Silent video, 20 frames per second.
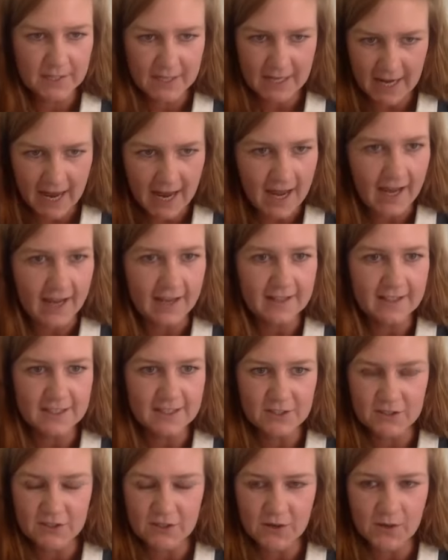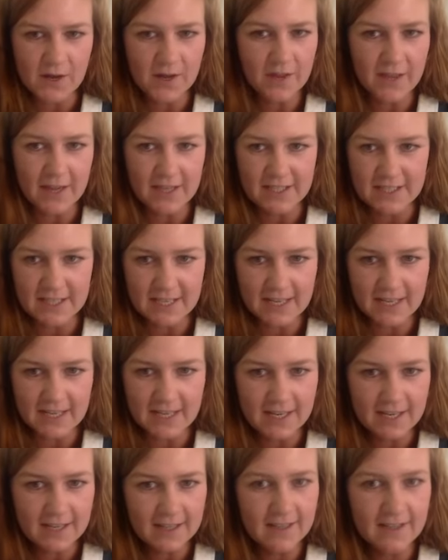Yeah, mm. it's so
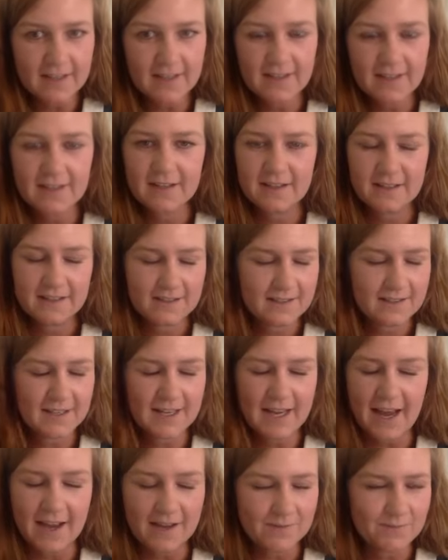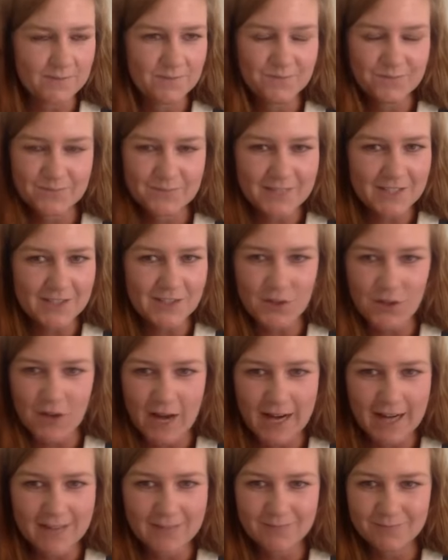authentic. Yeah, it's great.